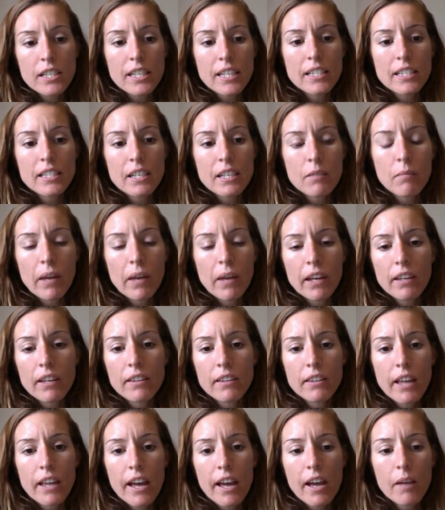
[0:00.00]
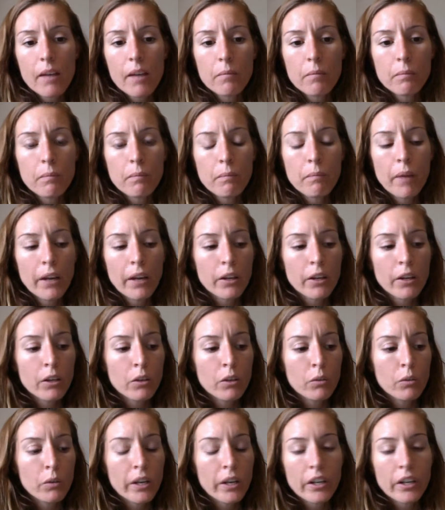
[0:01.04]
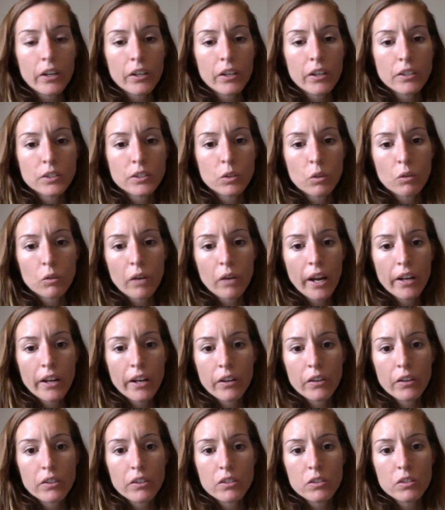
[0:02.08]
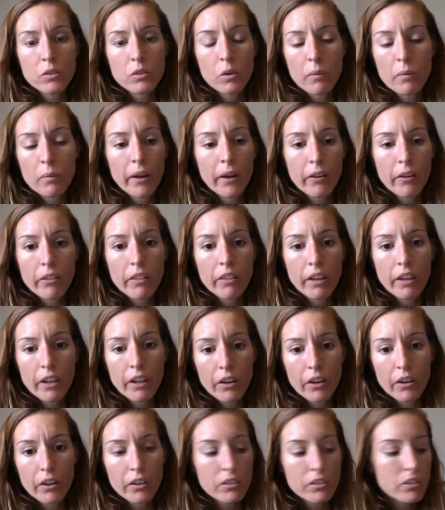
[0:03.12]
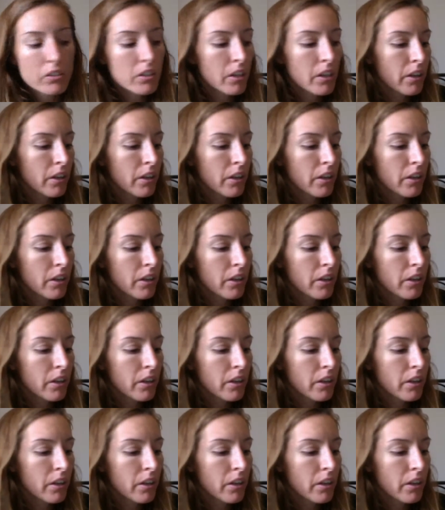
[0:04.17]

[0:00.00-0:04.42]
isn't making them better readers or writers or better thinkers.